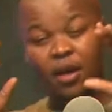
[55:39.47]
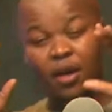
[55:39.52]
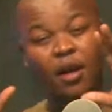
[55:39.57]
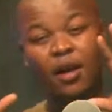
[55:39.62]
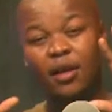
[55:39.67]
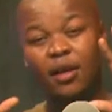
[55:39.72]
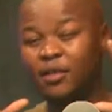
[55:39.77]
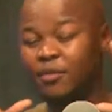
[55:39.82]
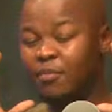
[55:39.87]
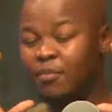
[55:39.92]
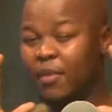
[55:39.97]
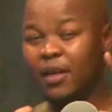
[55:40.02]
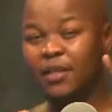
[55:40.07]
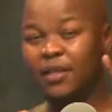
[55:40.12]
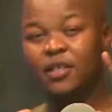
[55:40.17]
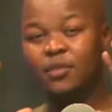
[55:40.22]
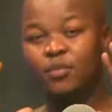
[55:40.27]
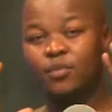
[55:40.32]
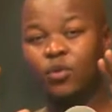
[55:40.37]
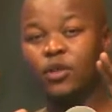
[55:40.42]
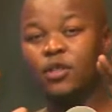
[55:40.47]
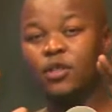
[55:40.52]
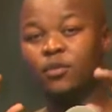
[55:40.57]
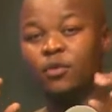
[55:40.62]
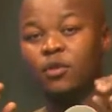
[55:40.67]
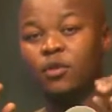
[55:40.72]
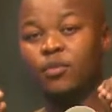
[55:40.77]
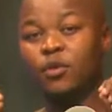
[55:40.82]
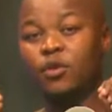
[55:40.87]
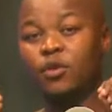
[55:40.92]
as much as
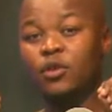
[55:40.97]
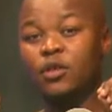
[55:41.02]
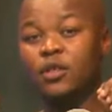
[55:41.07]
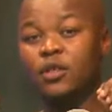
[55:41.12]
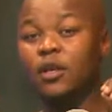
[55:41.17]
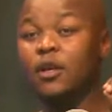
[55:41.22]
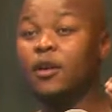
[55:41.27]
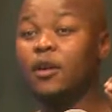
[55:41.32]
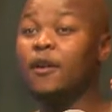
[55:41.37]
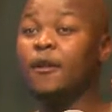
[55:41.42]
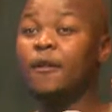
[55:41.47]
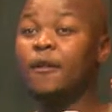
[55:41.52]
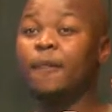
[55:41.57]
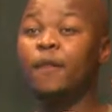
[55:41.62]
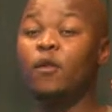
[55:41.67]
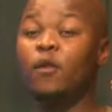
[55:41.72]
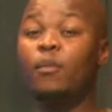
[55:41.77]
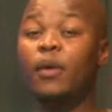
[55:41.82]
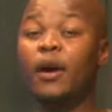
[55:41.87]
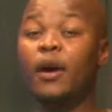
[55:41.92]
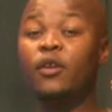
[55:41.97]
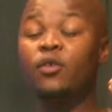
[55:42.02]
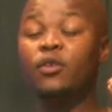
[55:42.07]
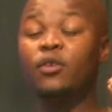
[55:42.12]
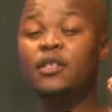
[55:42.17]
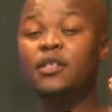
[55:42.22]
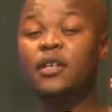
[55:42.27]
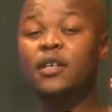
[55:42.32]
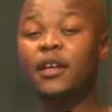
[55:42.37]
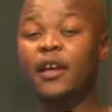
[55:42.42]
possible, because you might not
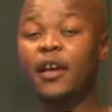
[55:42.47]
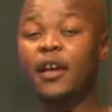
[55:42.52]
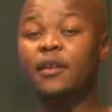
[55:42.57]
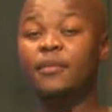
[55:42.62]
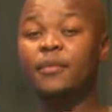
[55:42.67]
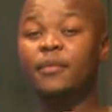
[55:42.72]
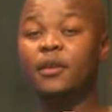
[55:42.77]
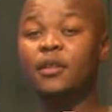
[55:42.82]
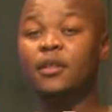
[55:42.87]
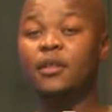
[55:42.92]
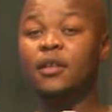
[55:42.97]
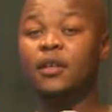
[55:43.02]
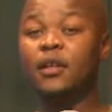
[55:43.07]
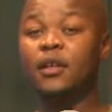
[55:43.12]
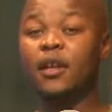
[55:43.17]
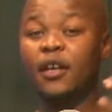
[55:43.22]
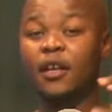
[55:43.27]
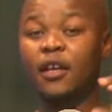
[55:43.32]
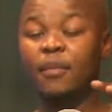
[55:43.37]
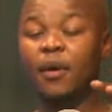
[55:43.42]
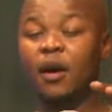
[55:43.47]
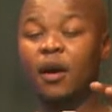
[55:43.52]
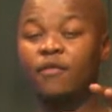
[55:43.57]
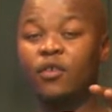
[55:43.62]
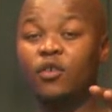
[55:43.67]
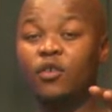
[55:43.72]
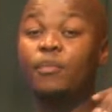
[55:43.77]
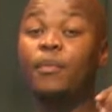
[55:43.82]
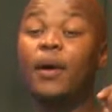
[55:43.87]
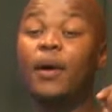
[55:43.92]
see an animal like a
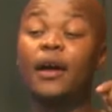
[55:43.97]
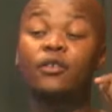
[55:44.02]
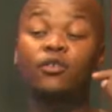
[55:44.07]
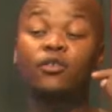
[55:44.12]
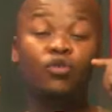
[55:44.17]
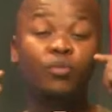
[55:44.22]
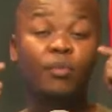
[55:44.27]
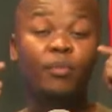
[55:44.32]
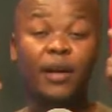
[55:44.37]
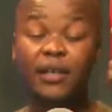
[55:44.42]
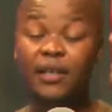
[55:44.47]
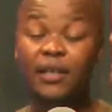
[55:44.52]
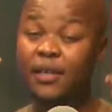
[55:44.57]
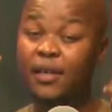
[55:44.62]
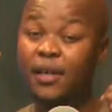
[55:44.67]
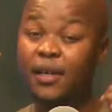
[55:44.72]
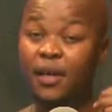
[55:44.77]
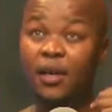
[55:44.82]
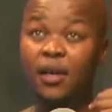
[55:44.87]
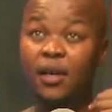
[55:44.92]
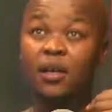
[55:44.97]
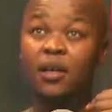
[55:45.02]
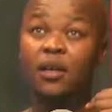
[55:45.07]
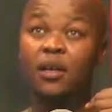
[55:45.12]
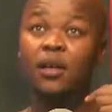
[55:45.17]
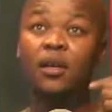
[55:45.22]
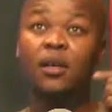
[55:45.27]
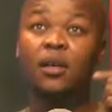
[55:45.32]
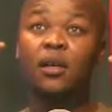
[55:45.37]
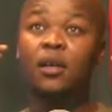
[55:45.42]
buffalo, but you might hear
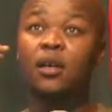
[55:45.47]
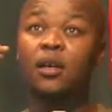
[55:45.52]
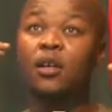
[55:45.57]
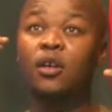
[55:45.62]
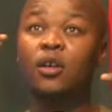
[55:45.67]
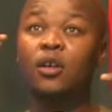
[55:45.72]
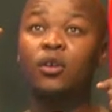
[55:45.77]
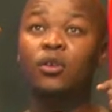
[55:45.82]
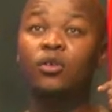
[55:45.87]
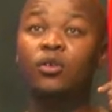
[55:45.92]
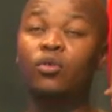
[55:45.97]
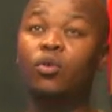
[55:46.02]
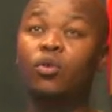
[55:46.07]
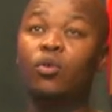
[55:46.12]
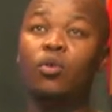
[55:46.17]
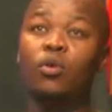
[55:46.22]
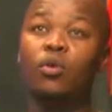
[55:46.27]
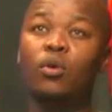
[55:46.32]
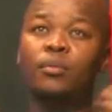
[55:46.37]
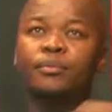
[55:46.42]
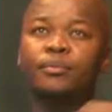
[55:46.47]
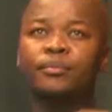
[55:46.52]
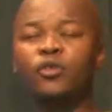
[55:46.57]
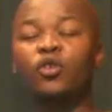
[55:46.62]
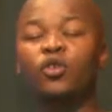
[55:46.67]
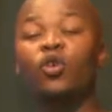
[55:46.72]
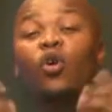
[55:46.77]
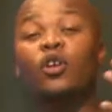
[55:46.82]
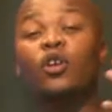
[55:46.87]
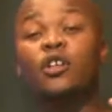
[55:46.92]
your your
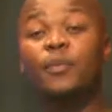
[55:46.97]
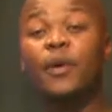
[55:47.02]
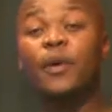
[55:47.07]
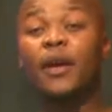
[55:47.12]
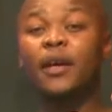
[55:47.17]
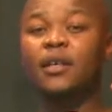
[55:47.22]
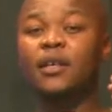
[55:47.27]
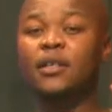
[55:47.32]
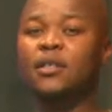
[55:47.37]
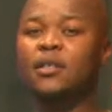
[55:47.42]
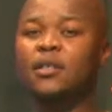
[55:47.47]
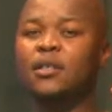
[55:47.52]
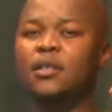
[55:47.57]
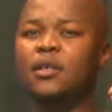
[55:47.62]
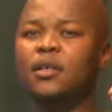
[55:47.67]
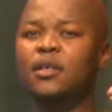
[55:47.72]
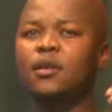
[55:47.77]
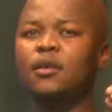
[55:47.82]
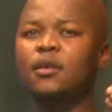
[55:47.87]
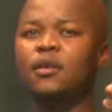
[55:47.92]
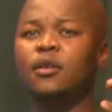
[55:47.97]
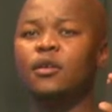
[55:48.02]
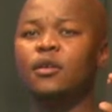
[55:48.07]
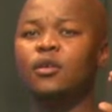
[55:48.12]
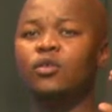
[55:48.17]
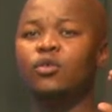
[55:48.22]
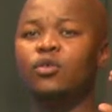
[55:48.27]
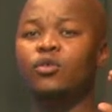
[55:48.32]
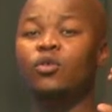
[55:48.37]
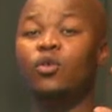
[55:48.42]
oxpeckers.
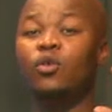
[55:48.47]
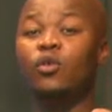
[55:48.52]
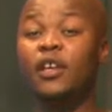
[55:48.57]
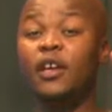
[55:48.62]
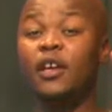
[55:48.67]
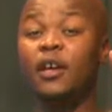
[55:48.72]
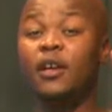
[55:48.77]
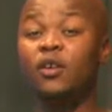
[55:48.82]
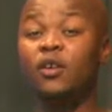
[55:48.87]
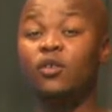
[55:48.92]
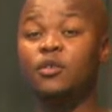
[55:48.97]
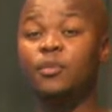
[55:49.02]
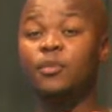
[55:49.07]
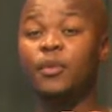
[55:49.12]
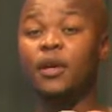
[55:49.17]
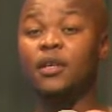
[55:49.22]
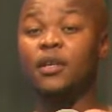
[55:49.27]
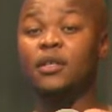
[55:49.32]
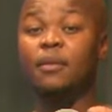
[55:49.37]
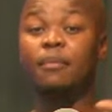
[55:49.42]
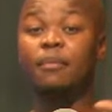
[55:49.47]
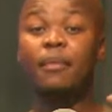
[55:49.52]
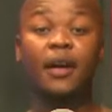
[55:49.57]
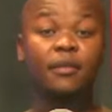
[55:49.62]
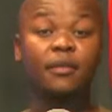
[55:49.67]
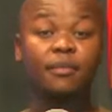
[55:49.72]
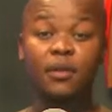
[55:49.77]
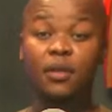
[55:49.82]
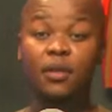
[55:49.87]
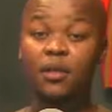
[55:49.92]
You know, hearing oxpeckers, there
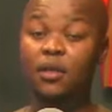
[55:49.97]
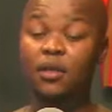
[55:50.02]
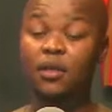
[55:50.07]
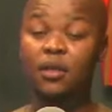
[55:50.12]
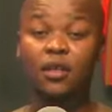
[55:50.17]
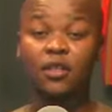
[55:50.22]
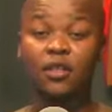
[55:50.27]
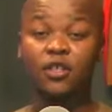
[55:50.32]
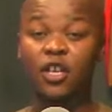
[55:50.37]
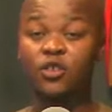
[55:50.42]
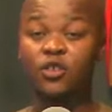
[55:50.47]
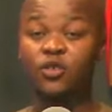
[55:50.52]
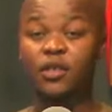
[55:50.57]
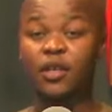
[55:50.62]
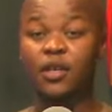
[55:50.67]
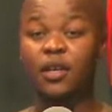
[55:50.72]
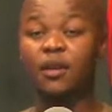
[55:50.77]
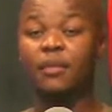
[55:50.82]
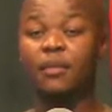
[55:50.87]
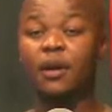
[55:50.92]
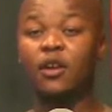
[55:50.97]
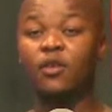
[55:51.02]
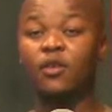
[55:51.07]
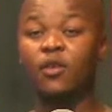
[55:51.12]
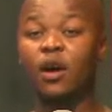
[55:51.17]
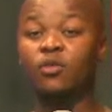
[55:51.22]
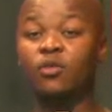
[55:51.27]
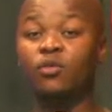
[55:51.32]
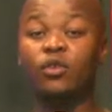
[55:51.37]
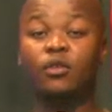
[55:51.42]
might be a dangerous animal
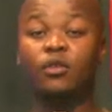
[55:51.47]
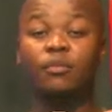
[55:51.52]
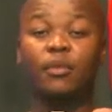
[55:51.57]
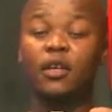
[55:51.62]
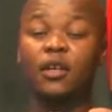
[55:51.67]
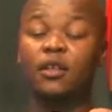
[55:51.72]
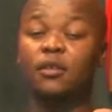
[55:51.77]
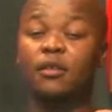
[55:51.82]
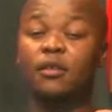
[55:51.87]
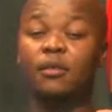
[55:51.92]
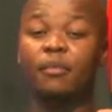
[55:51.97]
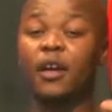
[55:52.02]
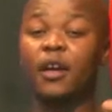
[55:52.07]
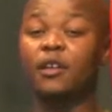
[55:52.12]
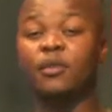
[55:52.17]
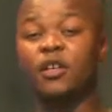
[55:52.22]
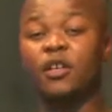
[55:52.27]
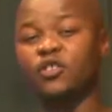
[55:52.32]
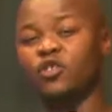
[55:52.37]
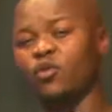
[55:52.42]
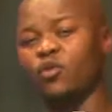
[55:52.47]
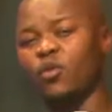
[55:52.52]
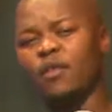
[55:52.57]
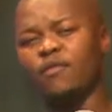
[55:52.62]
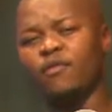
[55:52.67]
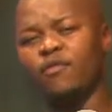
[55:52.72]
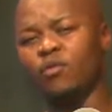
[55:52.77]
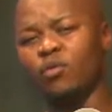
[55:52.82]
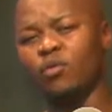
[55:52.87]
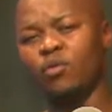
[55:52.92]
around, or it might it might be a
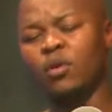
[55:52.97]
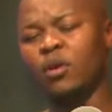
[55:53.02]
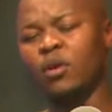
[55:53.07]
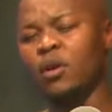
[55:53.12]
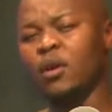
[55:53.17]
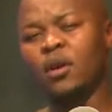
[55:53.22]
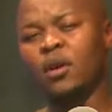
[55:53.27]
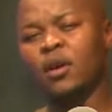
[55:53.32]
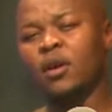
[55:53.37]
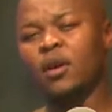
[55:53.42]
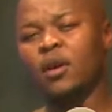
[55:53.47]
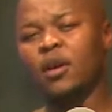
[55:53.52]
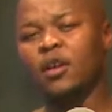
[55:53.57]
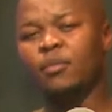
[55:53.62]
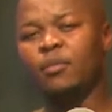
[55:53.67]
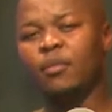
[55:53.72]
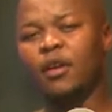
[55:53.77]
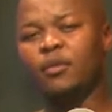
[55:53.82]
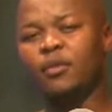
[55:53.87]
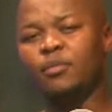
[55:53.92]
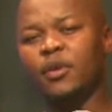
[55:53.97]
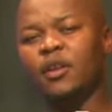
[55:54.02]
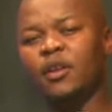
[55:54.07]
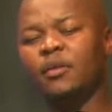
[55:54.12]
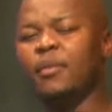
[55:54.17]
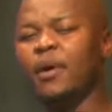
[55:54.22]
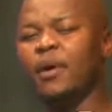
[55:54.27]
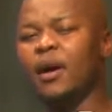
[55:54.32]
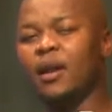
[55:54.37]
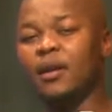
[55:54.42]
giraffe, or it might be an
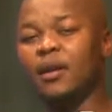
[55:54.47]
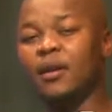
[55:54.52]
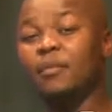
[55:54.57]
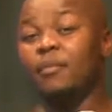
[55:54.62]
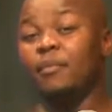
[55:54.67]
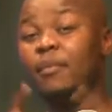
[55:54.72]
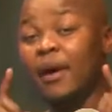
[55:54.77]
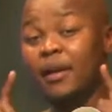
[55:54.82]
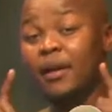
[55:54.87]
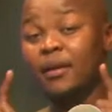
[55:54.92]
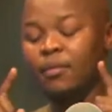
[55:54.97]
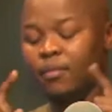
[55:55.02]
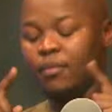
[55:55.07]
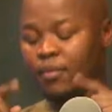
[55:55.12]
impala. But